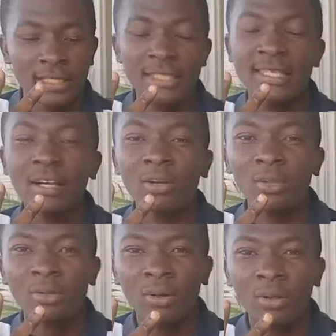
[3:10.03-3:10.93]

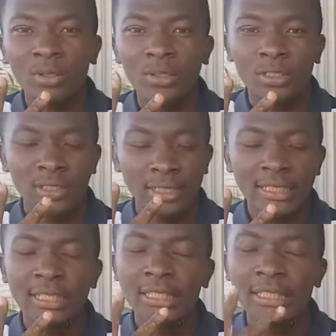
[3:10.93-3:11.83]
second chord
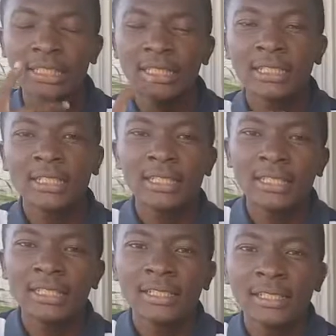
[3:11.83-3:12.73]
in the
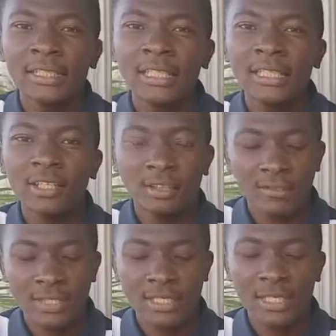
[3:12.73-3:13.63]
key
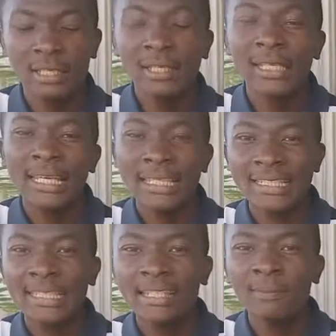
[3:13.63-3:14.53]
of C, a
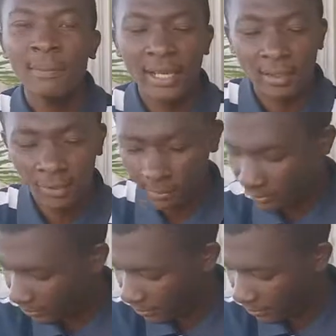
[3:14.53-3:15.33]
D minor.